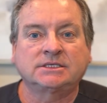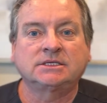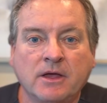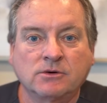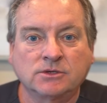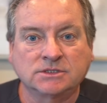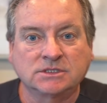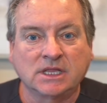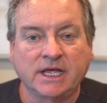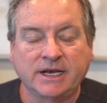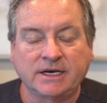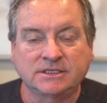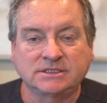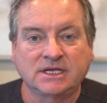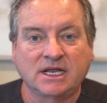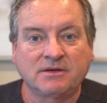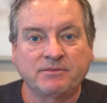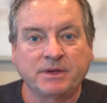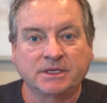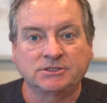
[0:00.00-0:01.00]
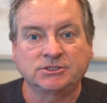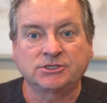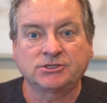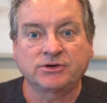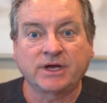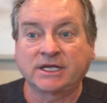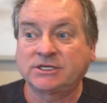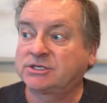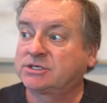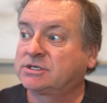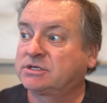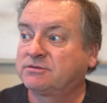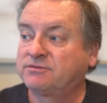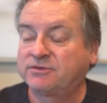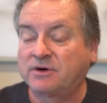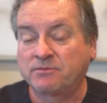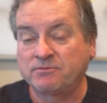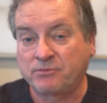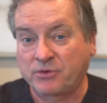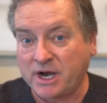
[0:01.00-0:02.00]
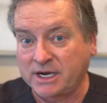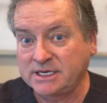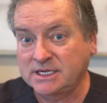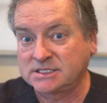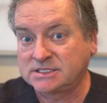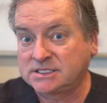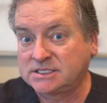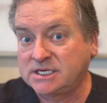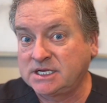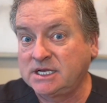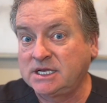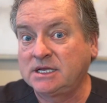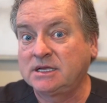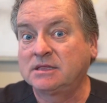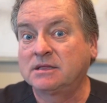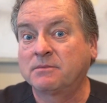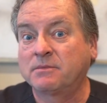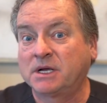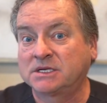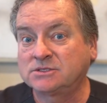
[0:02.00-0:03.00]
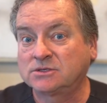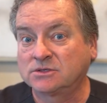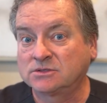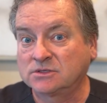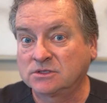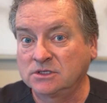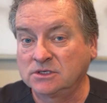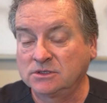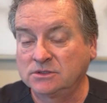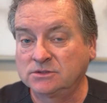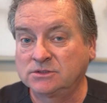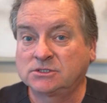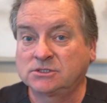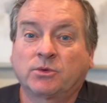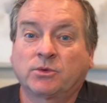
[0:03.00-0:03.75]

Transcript: those layers that have been stretched from pregnancy, the muscle's loose,